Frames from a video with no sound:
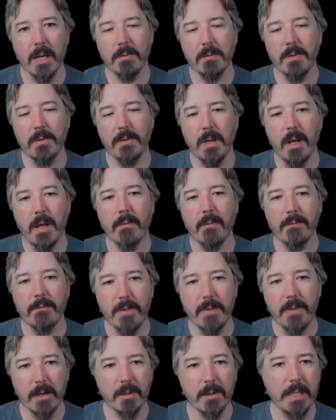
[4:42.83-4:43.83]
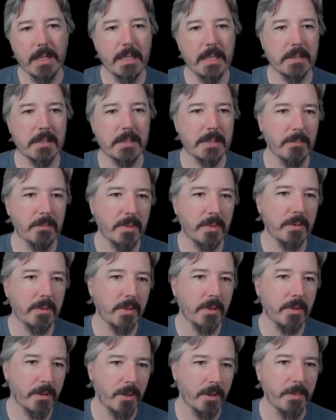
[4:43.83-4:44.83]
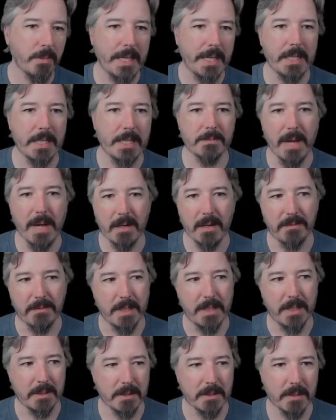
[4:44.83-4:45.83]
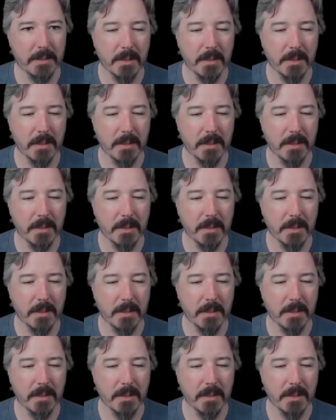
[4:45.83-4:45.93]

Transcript: a very simple Kubernetes manifest.